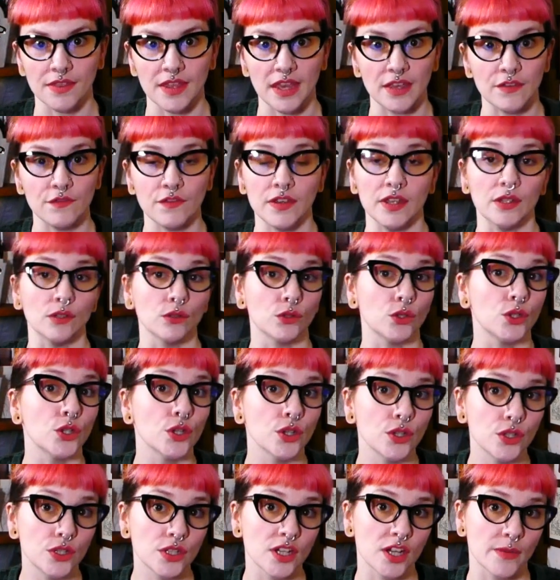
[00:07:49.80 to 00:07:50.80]
they feel
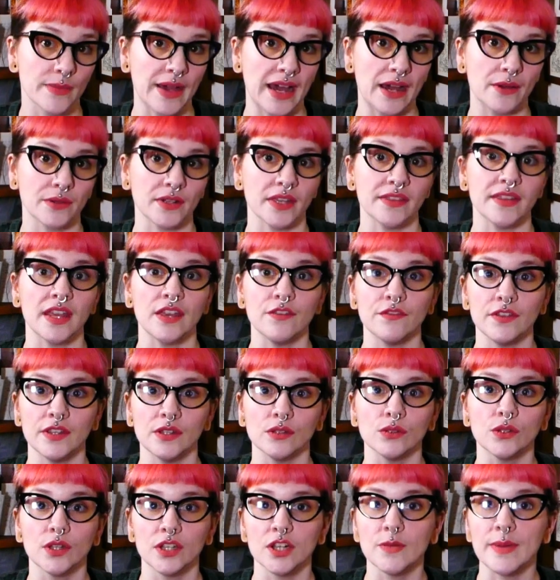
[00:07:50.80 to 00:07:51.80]
good about and they feel
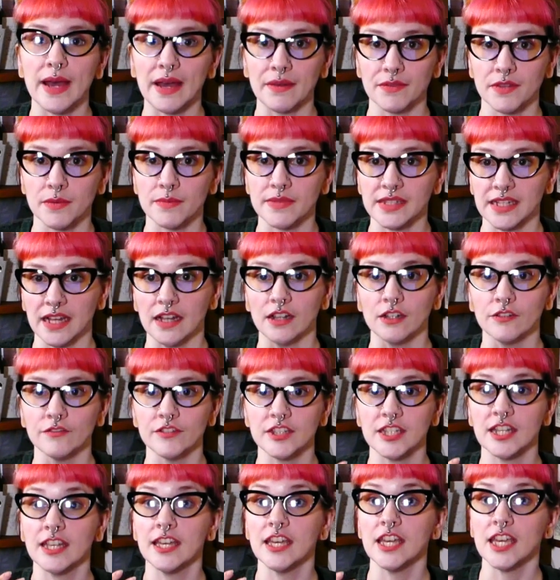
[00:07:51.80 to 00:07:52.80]
good about
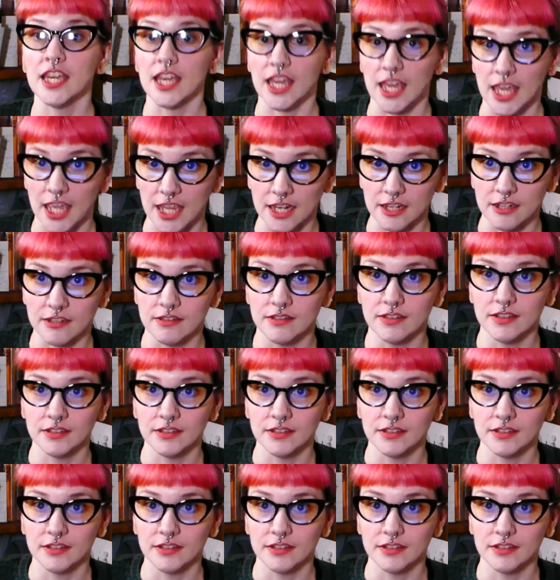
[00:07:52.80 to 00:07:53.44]
themselves in,